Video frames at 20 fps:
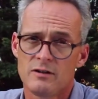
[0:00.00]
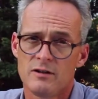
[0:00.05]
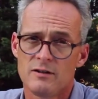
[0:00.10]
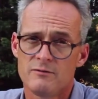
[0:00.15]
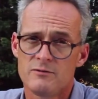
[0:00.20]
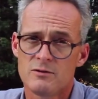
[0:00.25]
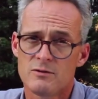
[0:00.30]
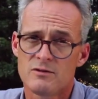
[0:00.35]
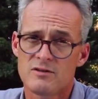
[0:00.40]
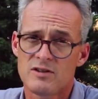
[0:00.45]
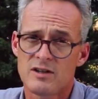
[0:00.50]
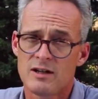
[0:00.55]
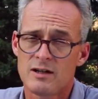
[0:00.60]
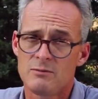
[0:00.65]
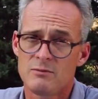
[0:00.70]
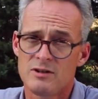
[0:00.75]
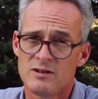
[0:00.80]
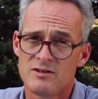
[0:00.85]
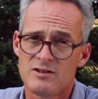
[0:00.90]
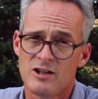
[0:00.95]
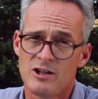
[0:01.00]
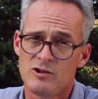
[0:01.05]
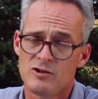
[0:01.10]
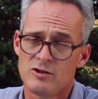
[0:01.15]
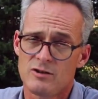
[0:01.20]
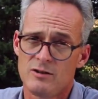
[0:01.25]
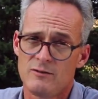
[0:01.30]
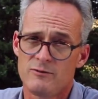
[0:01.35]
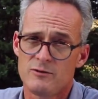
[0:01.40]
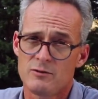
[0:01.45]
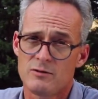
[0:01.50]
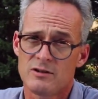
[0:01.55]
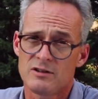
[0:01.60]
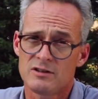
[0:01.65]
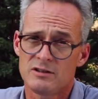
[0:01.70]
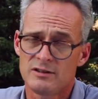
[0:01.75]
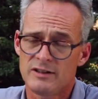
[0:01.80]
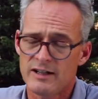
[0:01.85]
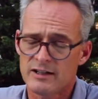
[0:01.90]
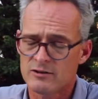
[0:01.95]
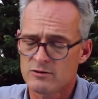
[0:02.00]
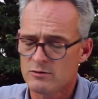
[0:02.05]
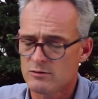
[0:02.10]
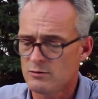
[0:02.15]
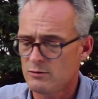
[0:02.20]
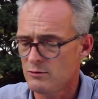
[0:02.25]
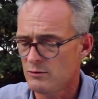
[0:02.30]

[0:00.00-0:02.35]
of your time and attention if you're a collector